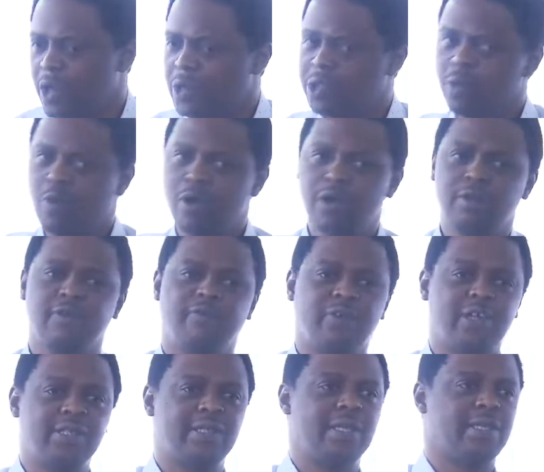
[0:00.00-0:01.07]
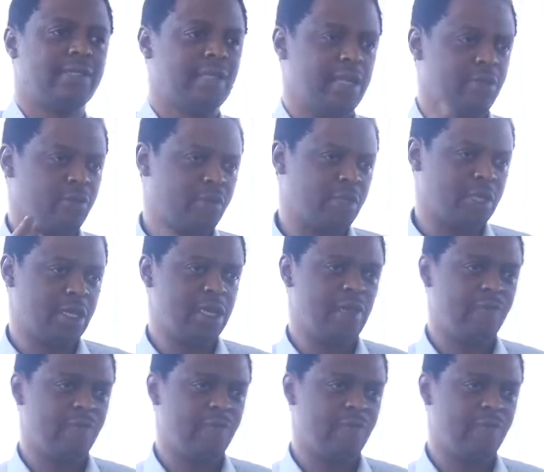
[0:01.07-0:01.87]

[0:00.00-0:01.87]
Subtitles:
You see, one of the first things that you see,